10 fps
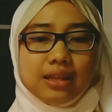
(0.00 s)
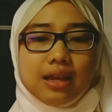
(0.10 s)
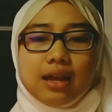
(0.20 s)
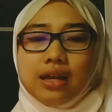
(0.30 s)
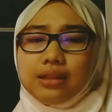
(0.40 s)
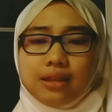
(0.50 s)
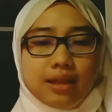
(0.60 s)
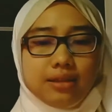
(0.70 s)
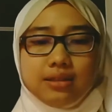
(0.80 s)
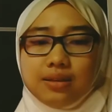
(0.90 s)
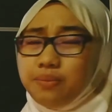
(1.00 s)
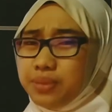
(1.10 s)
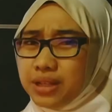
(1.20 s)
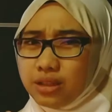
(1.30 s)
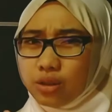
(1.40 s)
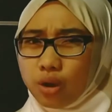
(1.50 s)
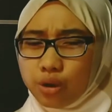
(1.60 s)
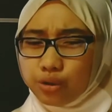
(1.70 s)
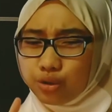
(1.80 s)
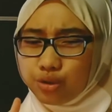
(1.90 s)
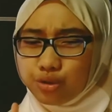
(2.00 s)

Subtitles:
That's simply not true.